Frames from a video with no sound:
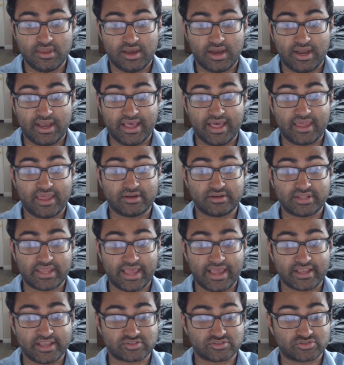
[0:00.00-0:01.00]
I hadn't
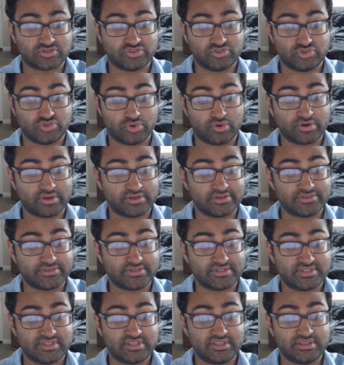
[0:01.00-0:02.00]
asked Jordan to
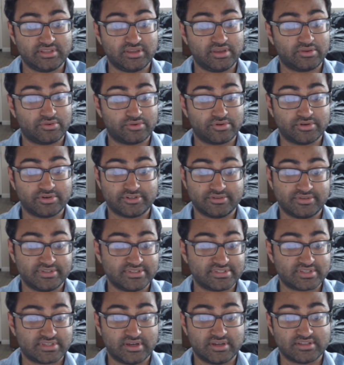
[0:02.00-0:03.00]
tea in order to
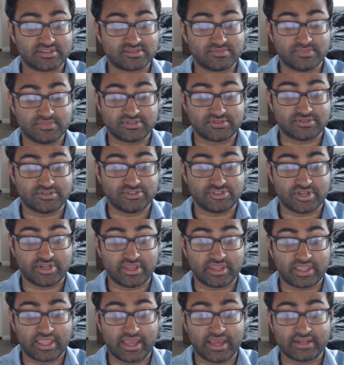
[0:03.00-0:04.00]
discuss Mr.
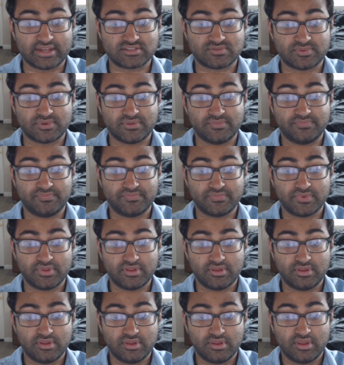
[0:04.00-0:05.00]
J. Gatsby.
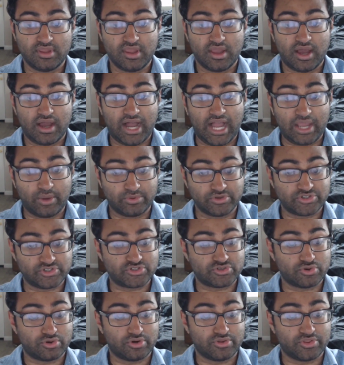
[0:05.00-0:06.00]
I was
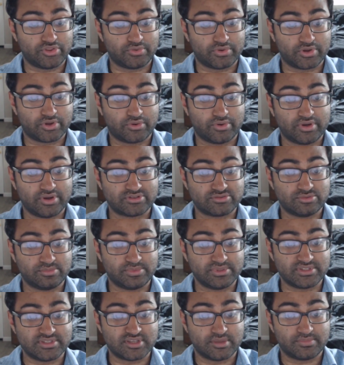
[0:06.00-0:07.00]
sure the request would
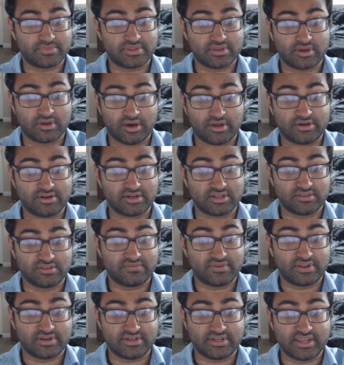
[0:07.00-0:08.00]
be something utterly
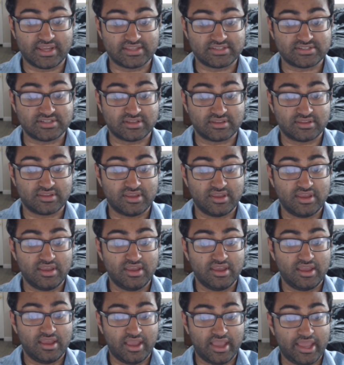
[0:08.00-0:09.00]
fantastic
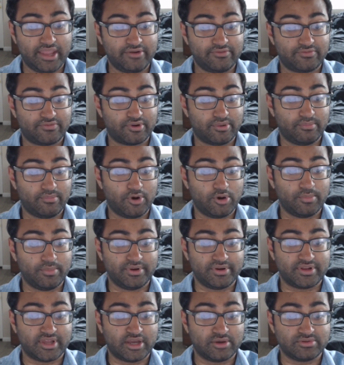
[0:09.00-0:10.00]
and for a
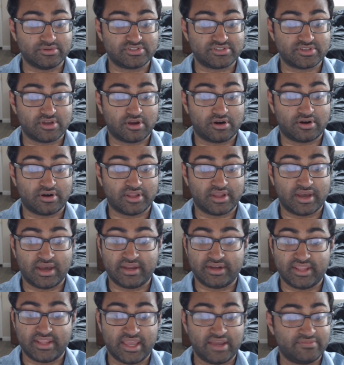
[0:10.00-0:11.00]
moment I was sorry
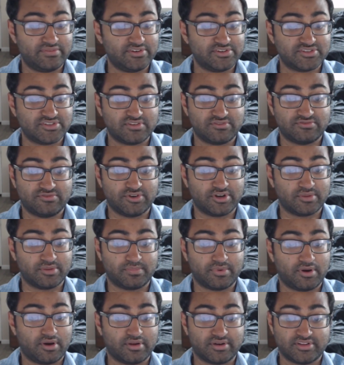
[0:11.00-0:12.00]
I'd ever set foot
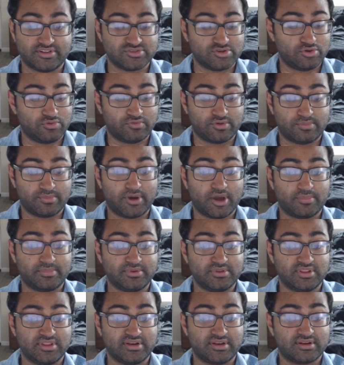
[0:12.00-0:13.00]
upon his
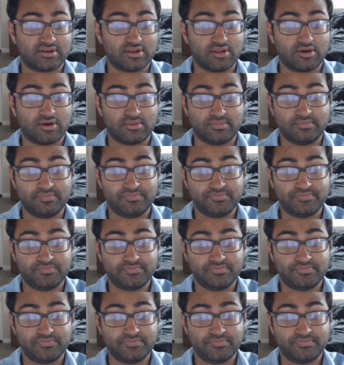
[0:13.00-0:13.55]
overpopulated lawn.